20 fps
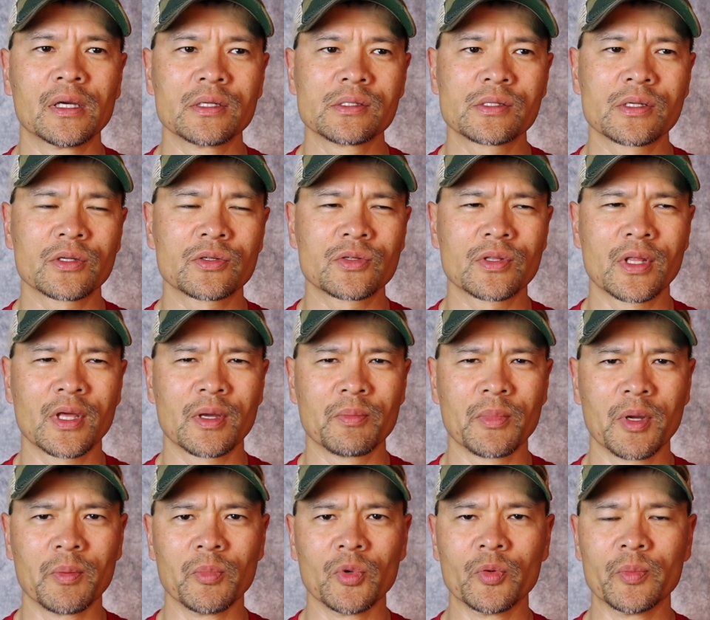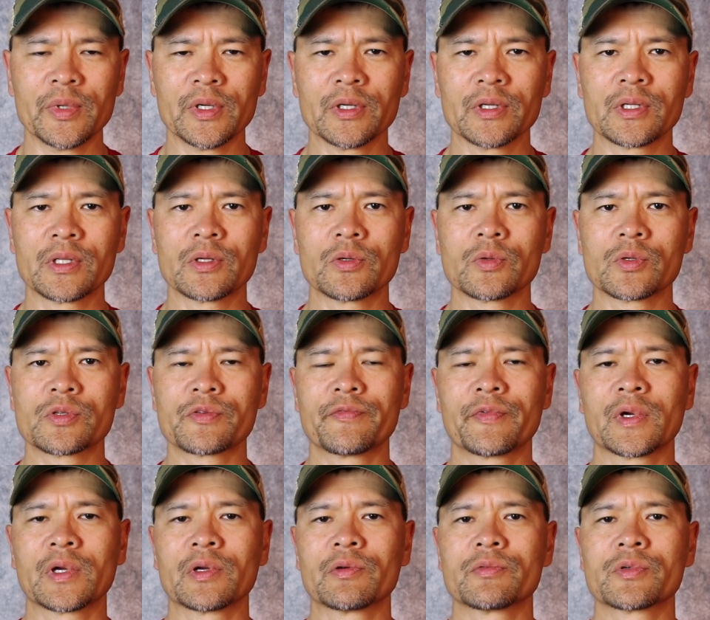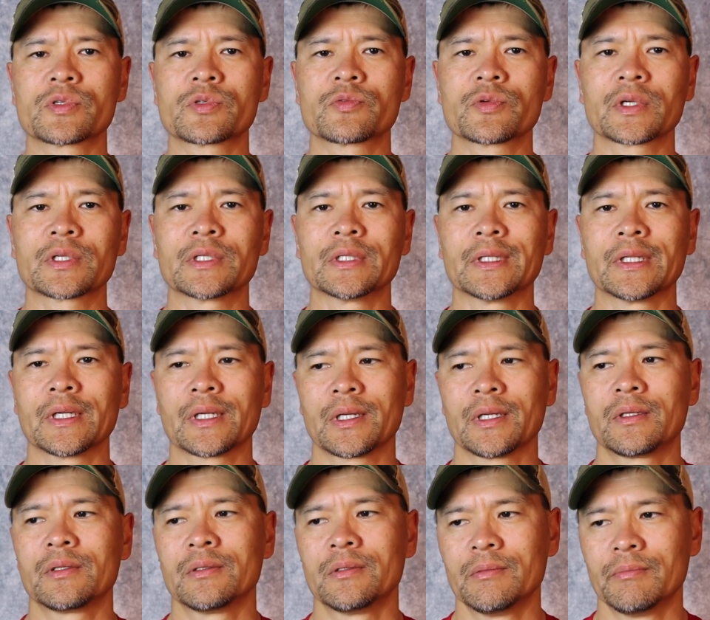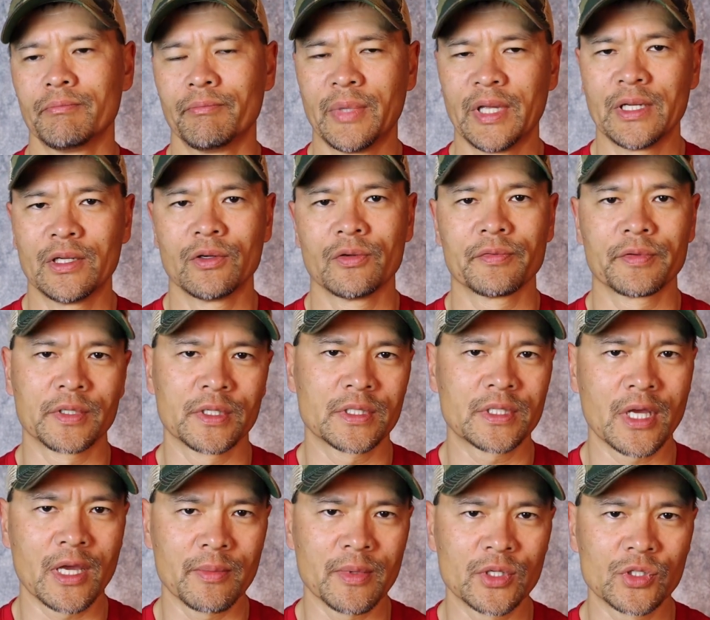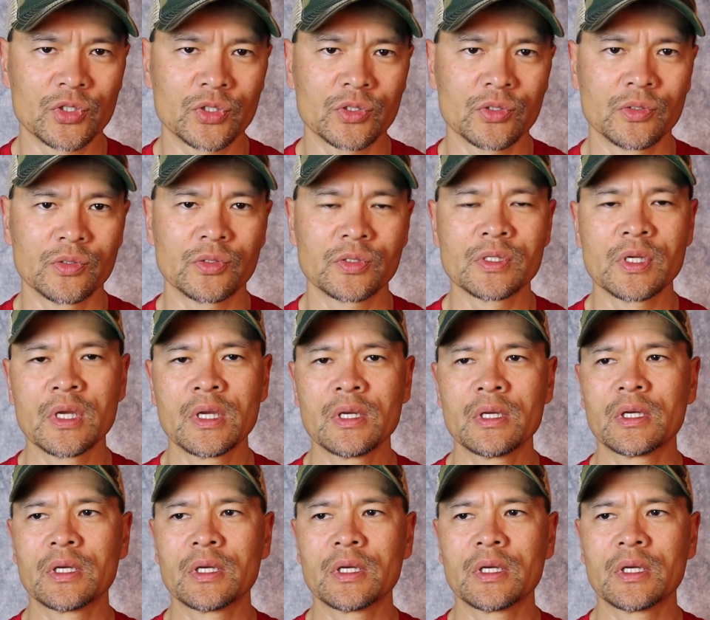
such that my mobility was very restricted, like I couldn't bend over to tie my shoes.